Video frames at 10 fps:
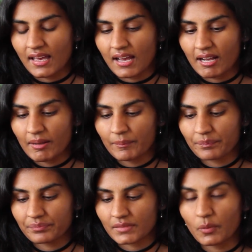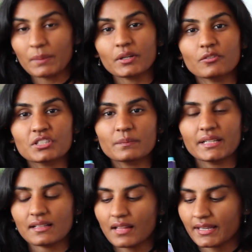when I'm coaching
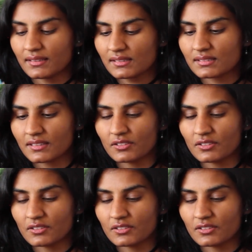my clients.